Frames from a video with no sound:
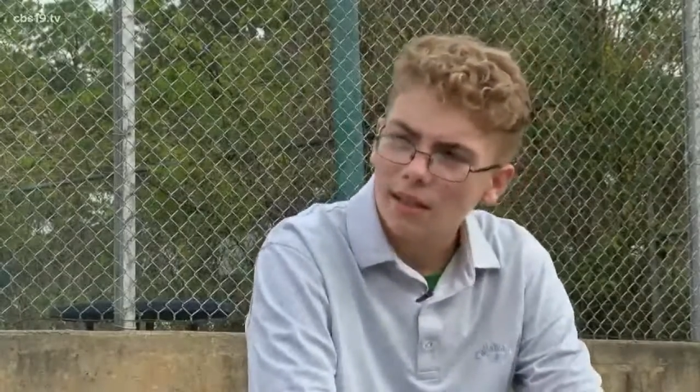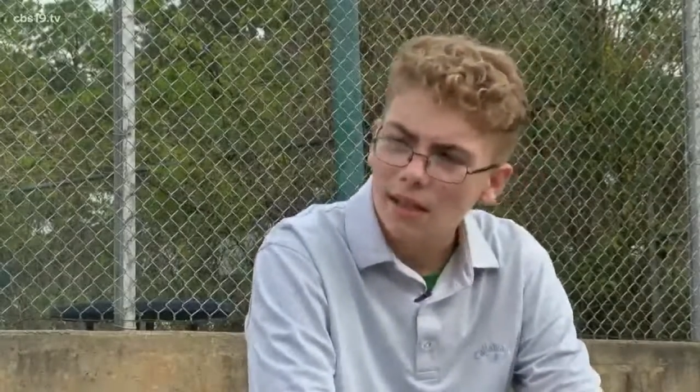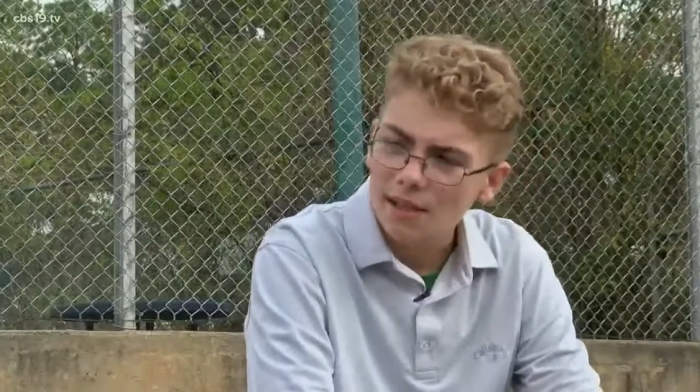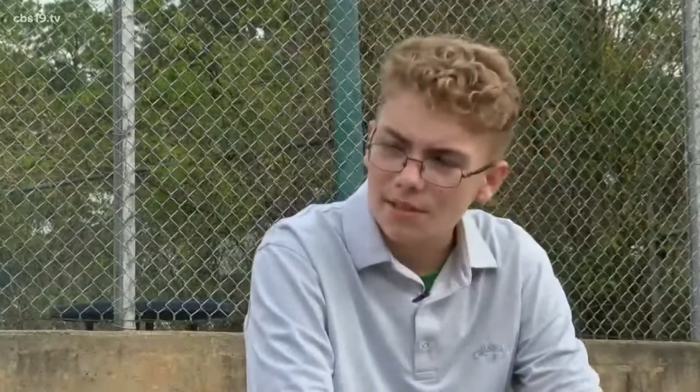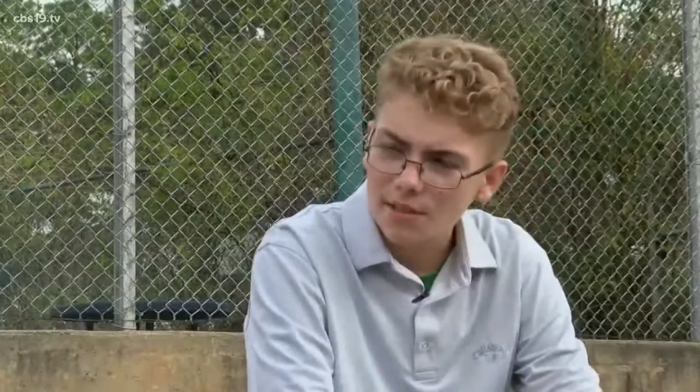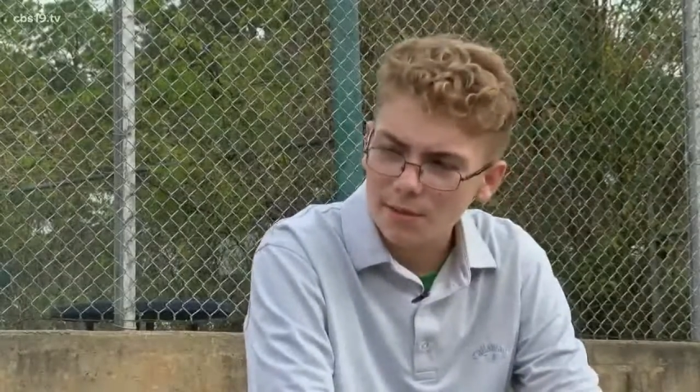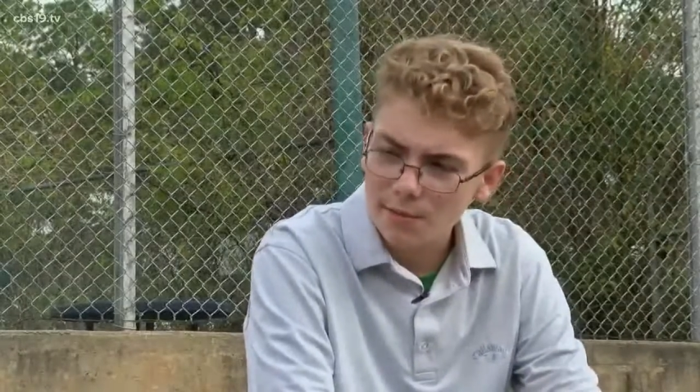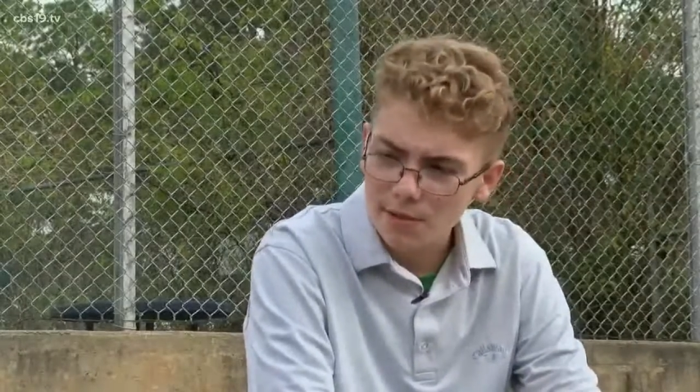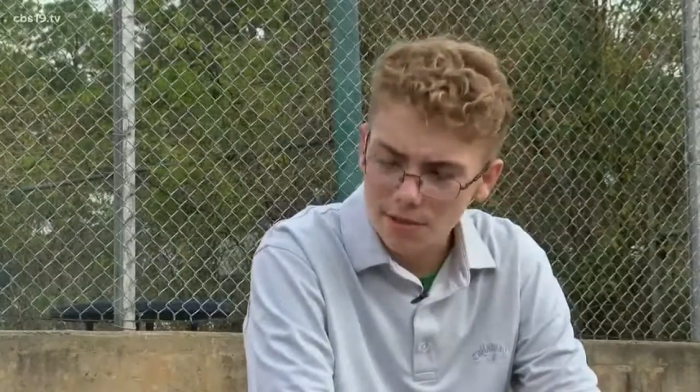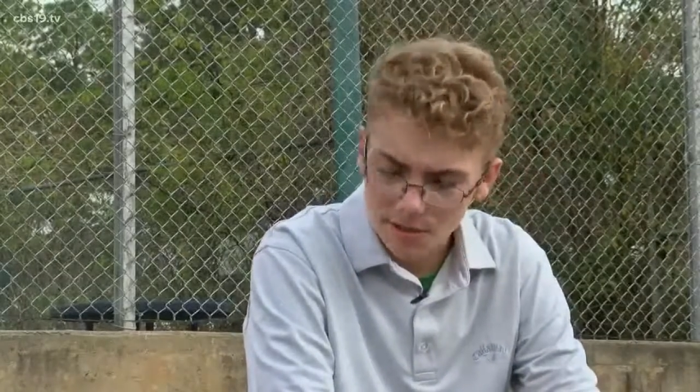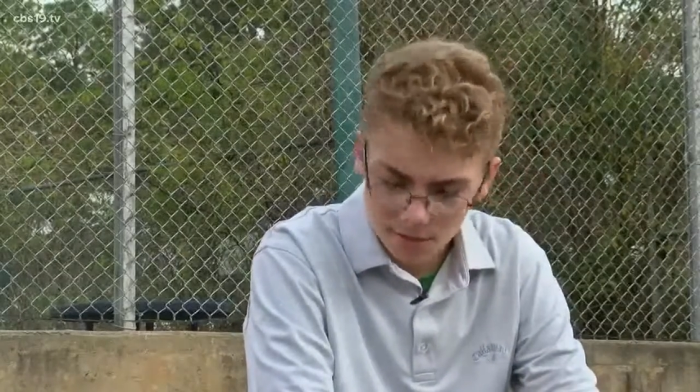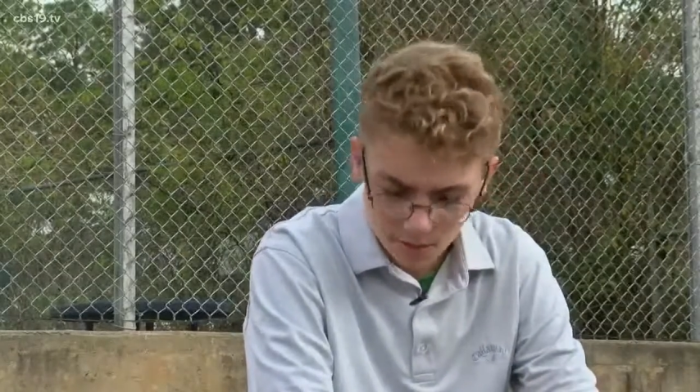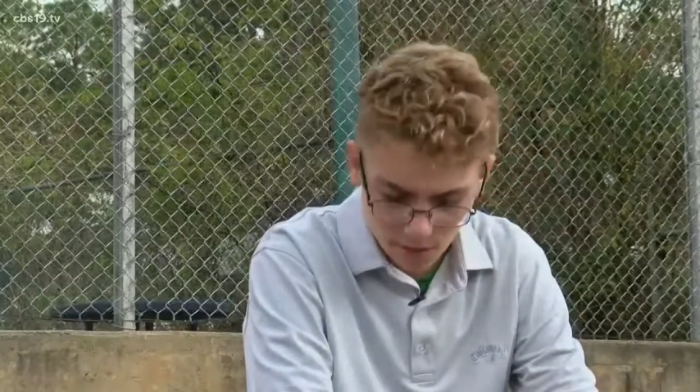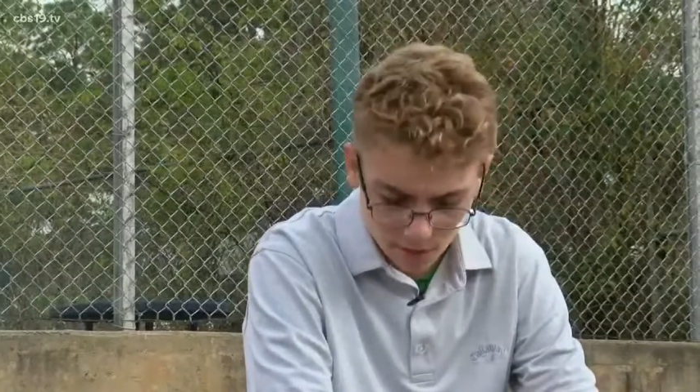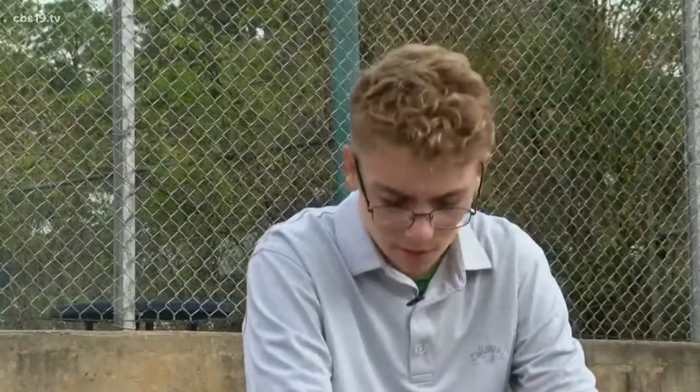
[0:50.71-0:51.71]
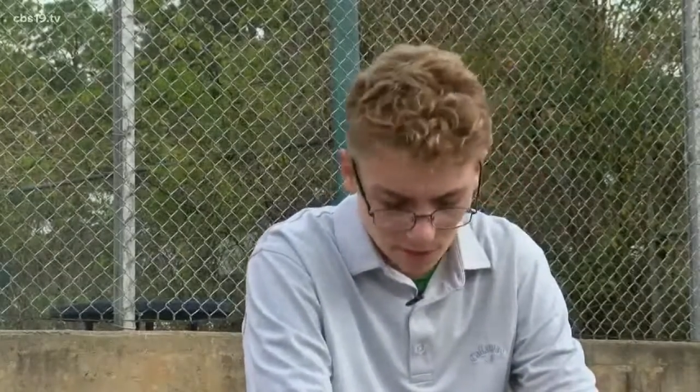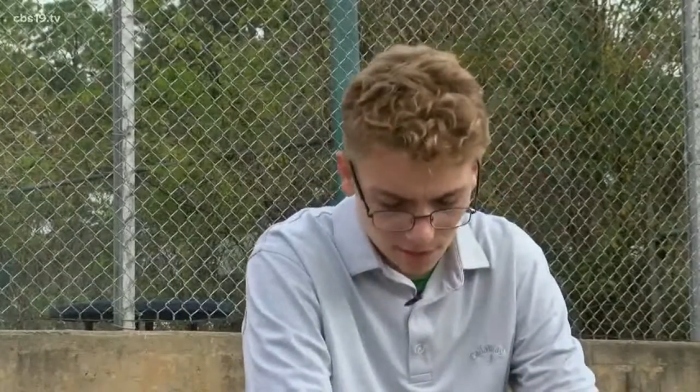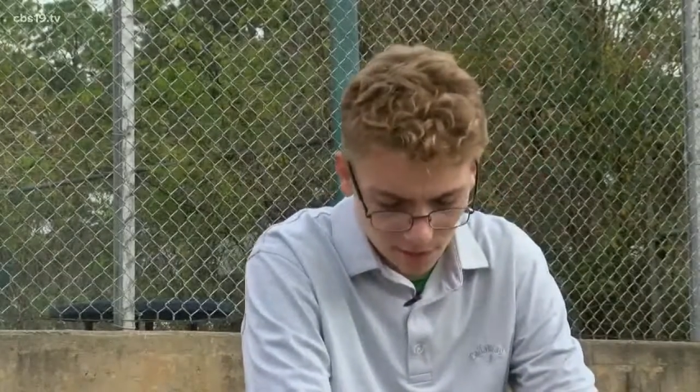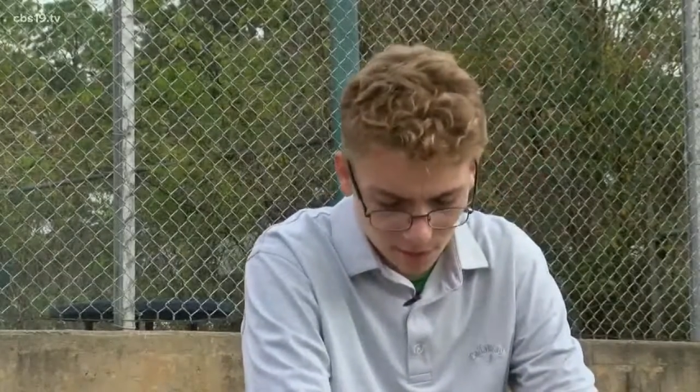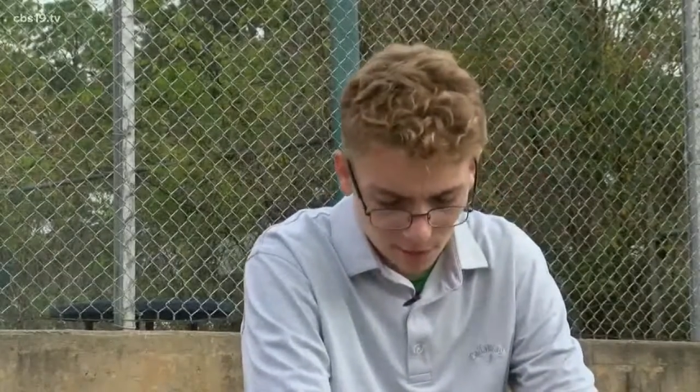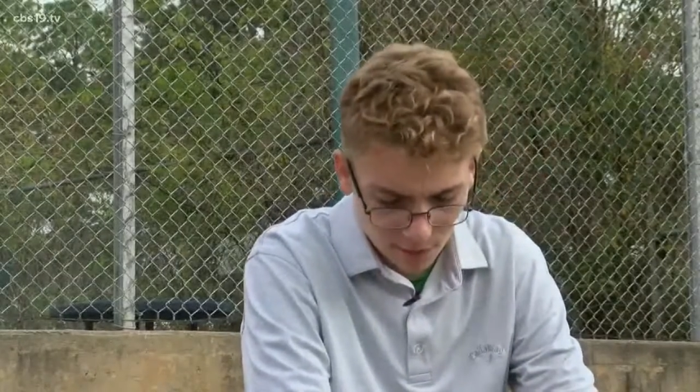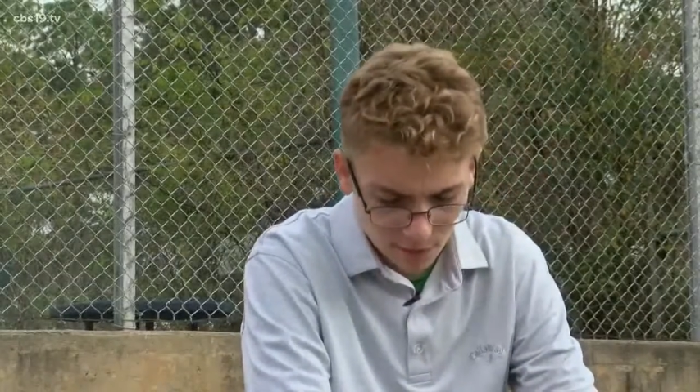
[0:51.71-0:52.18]
except it's uh,
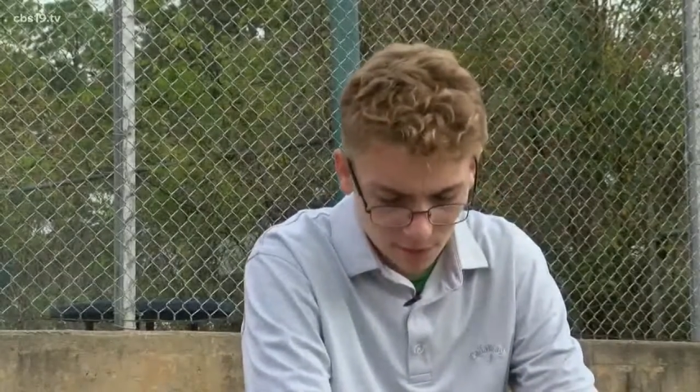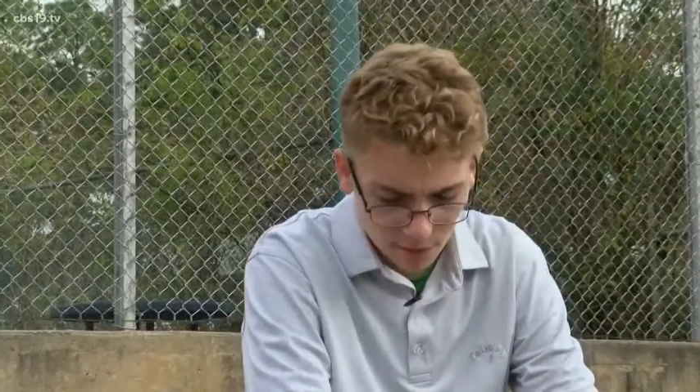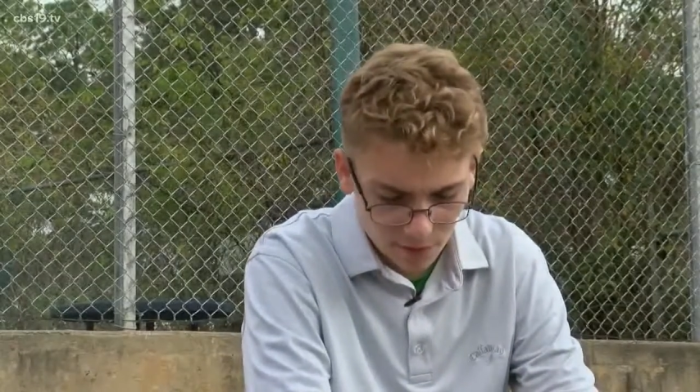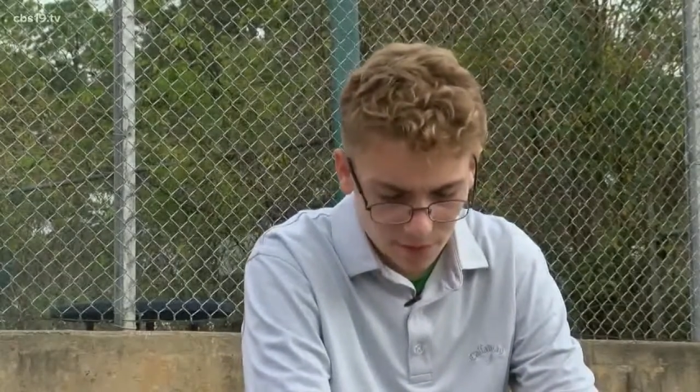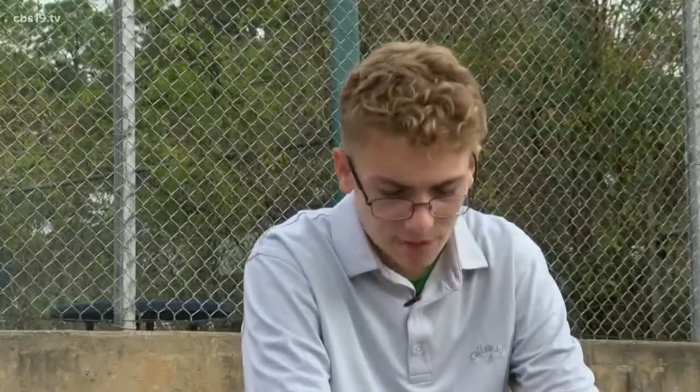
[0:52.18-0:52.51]
uh,